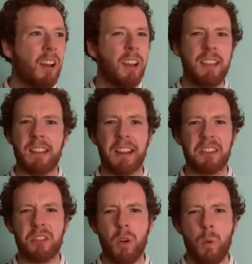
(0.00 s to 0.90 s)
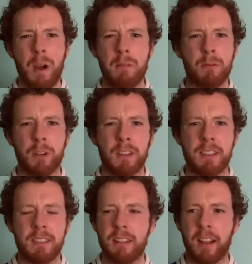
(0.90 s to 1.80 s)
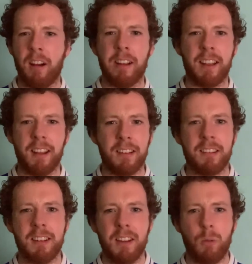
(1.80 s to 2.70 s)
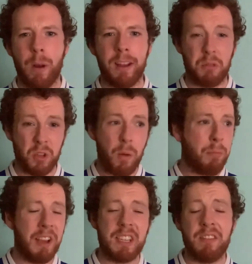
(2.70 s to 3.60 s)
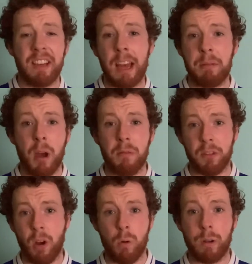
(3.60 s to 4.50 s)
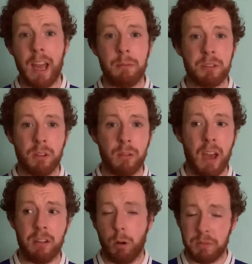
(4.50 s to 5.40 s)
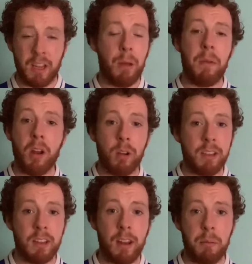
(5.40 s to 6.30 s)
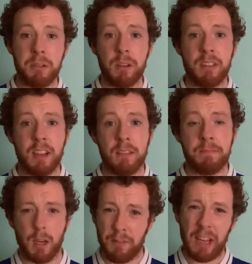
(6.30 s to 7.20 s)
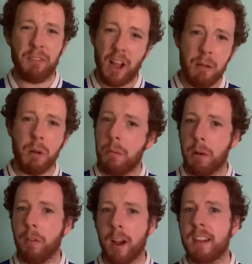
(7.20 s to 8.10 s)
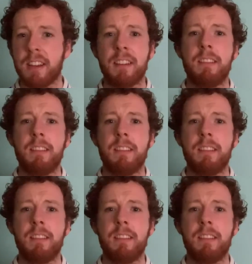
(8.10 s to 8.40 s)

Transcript: he did that so well for his like height and weight. It was so impressive. He kept that up for the whole game. So yeah, props to him. You know, he did absolutely insane. And I think if I am remembering right, he did